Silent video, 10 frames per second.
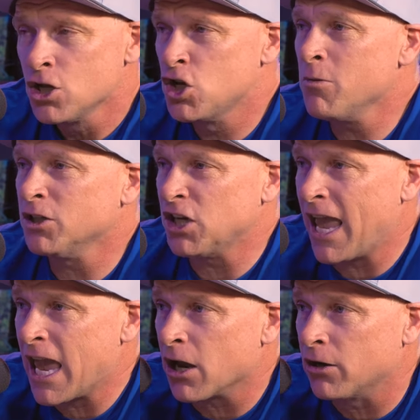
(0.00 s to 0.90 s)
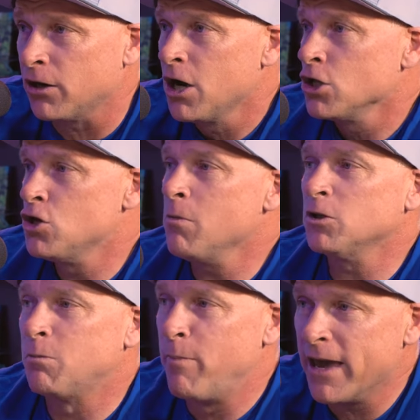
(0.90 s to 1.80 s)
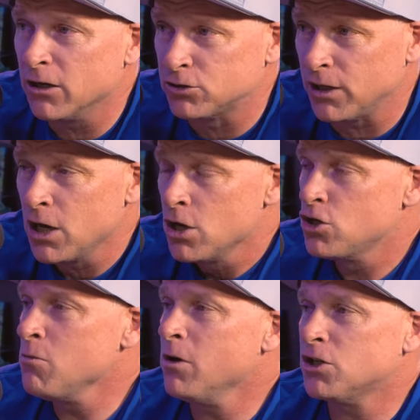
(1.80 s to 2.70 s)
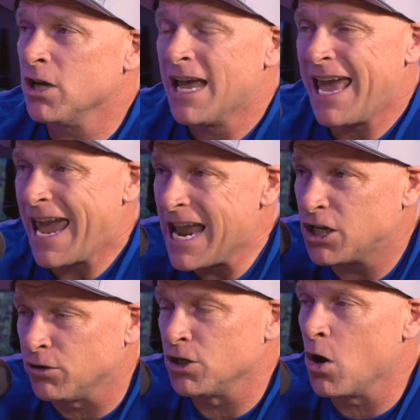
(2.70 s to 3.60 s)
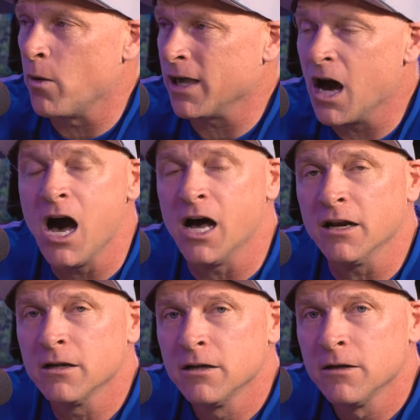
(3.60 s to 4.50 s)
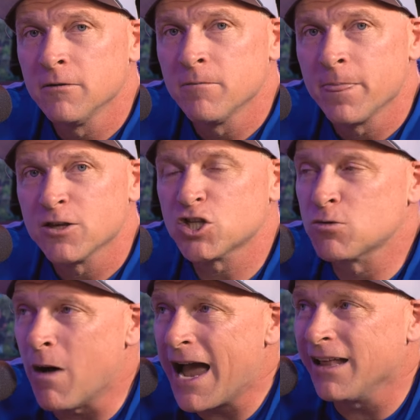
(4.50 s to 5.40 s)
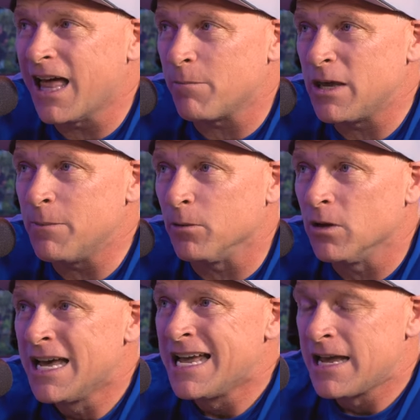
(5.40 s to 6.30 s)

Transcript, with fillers: too much anger, too much bigotry, too much hatred going on smile at people.